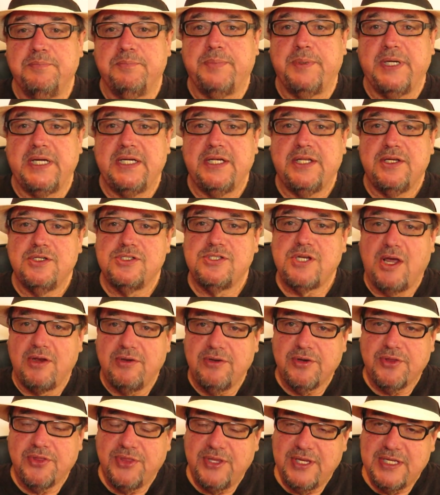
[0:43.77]
But there's
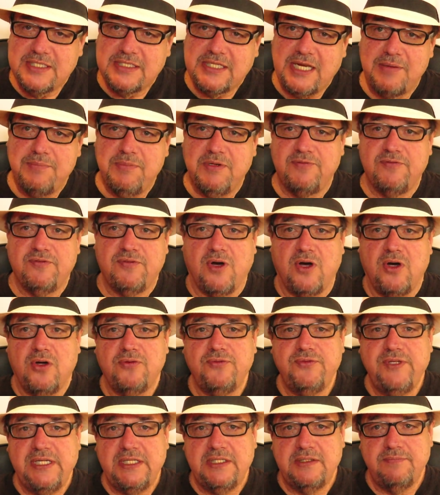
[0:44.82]
other things I'm
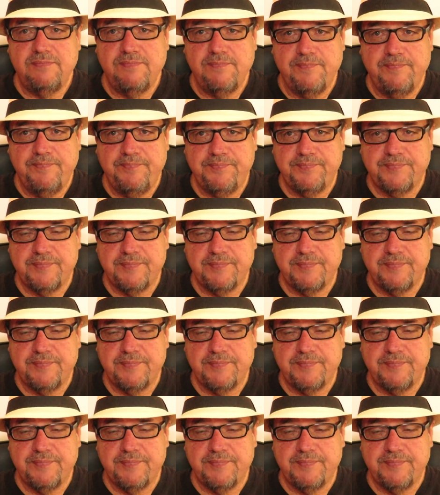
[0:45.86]
involved in.